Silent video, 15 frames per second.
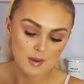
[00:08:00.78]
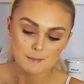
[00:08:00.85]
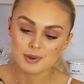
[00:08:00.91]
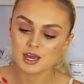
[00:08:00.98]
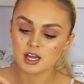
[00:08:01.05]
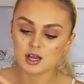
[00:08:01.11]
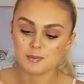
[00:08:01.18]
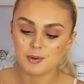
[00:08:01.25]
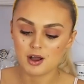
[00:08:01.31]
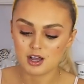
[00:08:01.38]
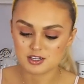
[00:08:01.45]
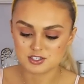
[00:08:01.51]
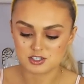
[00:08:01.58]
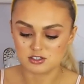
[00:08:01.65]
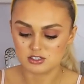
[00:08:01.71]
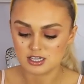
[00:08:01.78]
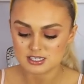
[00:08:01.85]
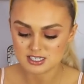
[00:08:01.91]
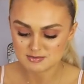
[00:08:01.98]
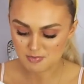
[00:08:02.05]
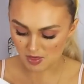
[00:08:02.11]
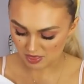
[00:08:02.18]
Pink Parcel,
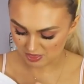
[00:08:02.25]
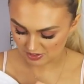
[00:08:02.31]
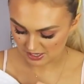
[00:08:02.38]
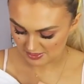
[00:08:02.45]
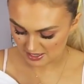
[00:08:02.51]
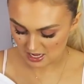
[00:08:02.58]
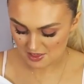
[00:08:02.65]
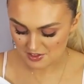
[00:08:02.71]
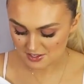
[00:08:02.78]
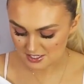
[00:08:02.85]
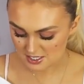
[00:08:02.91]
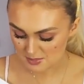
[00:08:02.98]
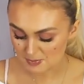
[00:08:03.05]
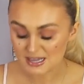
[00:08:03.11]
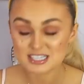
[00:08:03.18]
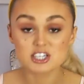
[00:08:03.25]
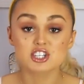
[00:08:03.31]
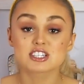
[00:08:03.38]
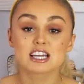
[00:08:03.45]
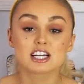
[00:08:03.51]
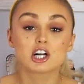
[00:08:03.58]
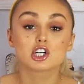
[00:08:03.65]
it's a monthly thing. I think this is basically
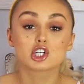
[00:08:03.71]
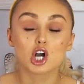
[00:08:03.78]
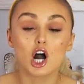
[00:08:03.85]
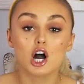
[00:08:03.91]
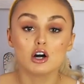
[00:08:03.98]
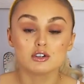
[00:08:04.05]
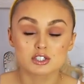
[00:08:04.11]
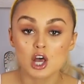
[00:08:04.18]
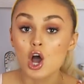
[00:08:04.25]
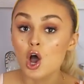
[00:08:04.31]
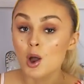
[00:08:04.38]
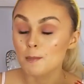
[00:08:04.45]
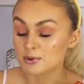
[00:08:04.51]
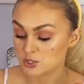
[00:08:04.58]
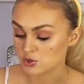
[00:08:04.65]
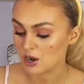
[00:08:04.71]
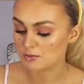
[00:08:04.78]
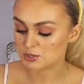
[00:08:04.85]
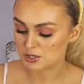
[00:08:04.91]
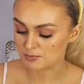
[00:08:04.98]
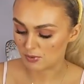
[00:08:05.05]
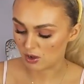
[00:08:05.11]
just like a girl's
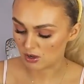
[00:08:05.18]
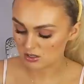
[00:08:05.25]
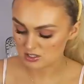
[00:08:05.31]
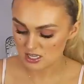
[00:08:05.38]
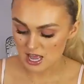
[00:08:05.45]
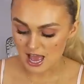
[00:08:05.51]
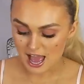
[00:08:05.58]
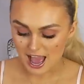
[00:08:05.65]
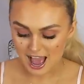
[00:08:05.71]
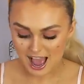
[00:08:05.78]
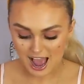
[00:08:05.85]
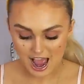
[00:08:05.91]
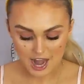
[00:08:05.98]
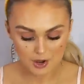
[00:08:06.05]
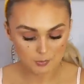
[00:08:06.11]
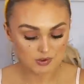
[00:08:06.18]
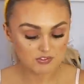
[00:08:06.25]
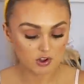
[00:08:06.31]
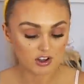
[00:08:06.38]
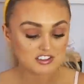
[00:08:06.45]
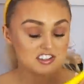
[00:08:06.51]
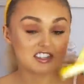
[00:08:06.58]
prescription box. And we've
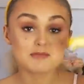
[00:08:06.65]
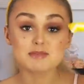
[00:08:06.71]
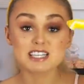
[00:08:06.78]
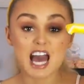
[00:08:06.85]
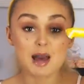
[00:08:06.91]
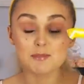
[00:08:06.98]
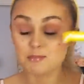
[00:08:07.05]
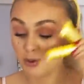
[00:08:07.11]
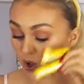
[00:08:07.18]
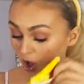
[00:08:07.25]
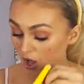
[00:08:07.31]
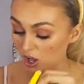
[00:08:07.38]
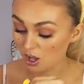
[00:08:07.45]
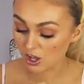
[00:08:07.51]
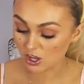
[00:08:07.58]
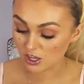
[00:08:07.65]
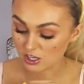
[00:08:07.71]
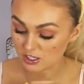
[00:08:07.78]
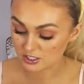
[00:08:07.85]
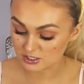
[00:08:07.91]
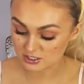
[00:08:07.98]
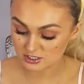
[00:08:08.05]
got some
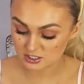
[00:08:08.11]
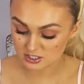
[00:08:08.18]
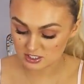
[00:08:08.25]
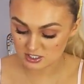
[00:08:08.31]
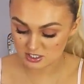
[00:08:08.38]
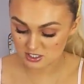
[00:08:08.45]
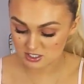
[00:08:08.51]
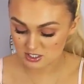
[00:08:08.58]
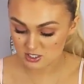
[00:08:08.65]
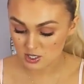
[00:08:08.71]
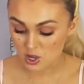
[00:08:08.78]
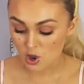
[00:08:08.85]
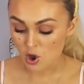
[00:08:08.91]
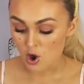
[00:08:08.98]
tampons!